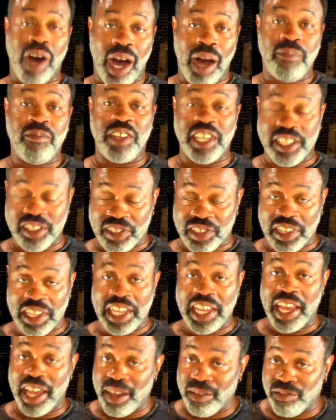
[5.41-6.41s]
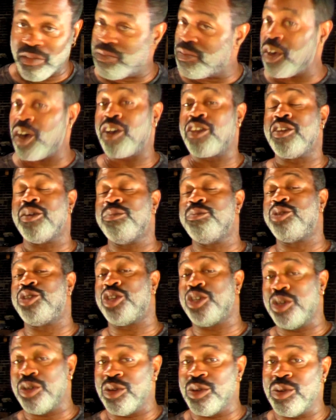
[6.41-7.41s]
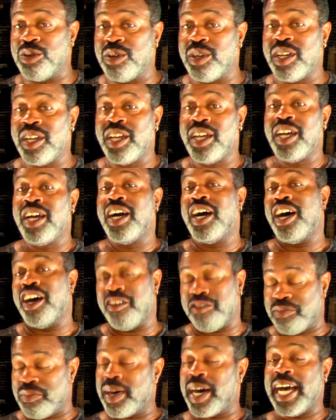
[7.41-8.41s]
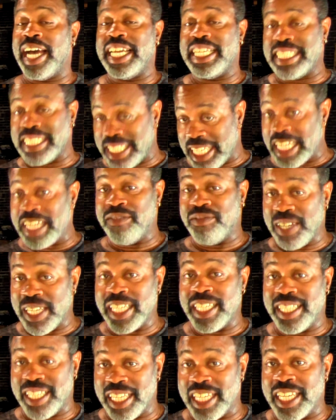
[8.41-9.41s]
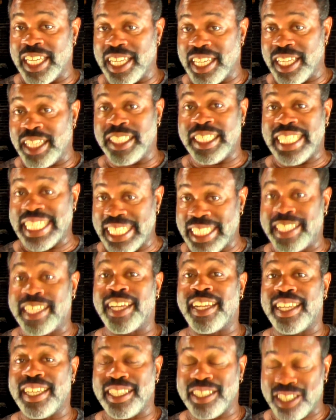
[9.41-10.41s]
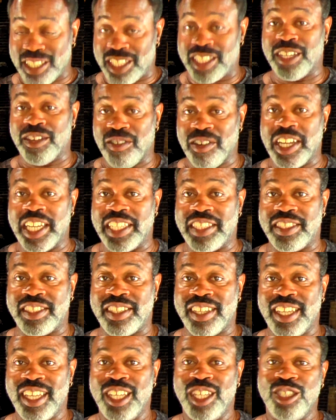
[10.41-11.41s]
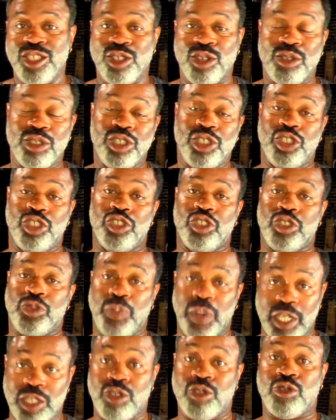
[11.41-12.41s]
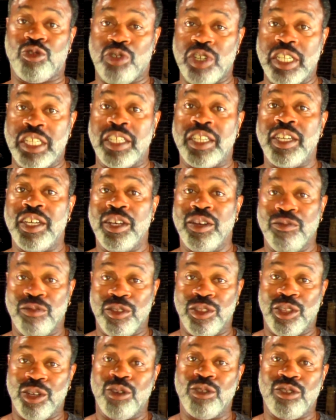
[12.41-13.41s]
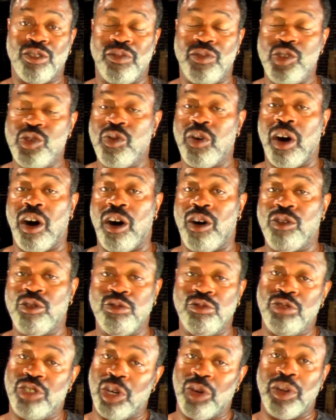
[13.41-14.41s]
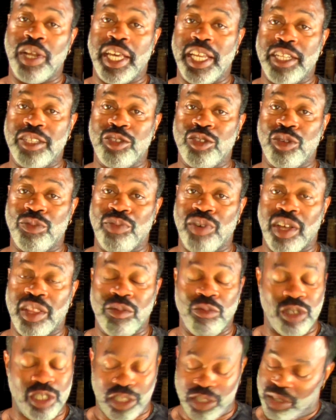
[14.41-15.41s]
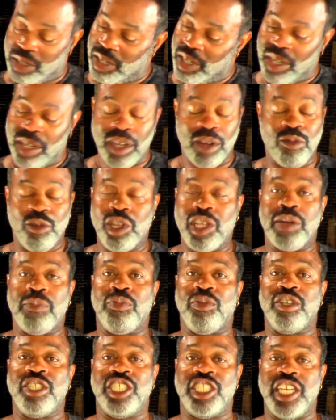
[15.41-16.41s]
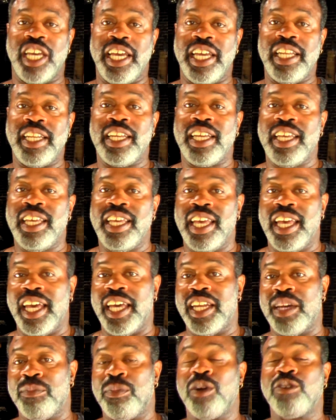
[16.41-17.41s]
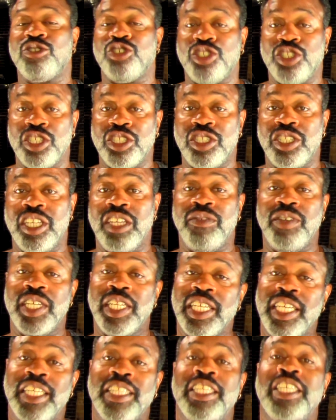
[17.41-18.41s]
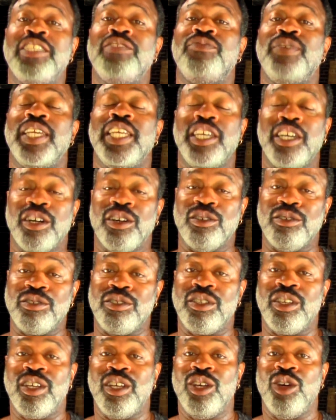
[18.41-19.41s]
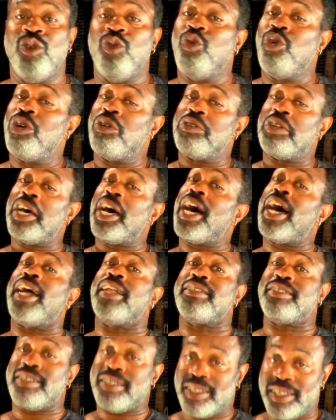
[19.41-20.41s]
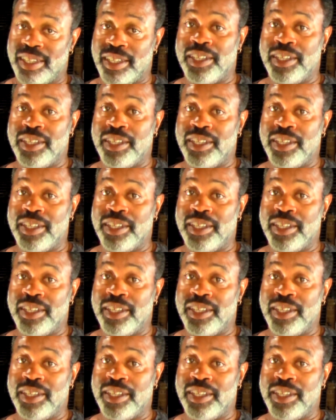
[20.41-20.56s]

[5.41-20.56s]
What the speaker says: obviously have volume 2 of my DVD detailing series. So this is a special treat for those of you all who donated to a brother, which I really appreciate, and I purchased this DVD. These videos will not